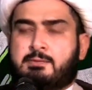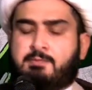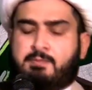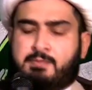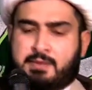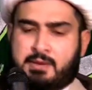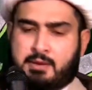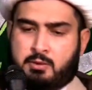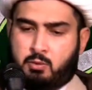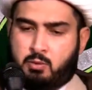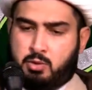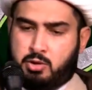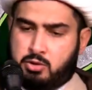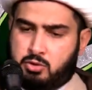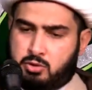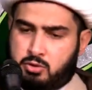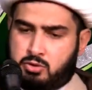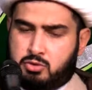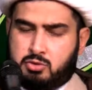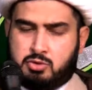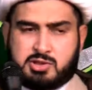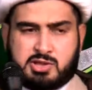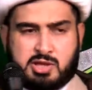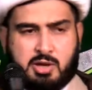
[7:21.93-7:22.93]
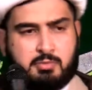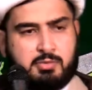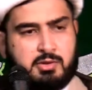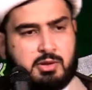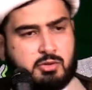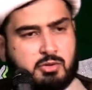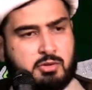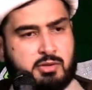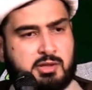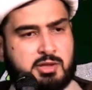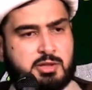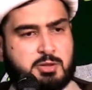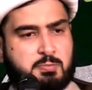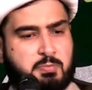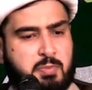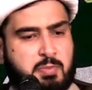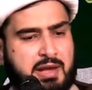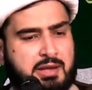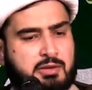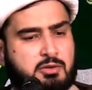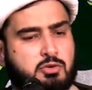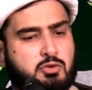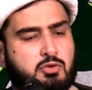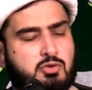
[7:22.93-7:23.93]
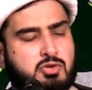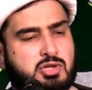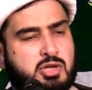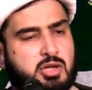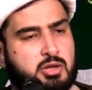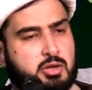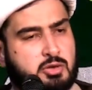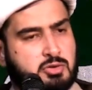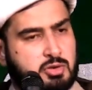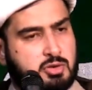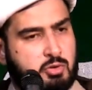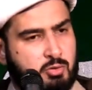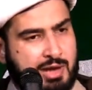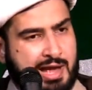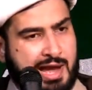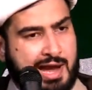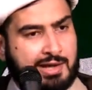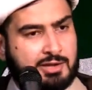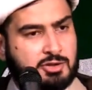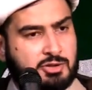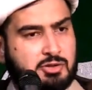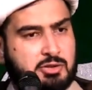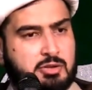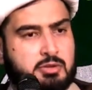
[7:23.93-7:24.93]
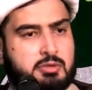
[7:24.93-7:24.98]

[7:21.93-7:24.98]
When you do something to this pet, usually there's a reaction.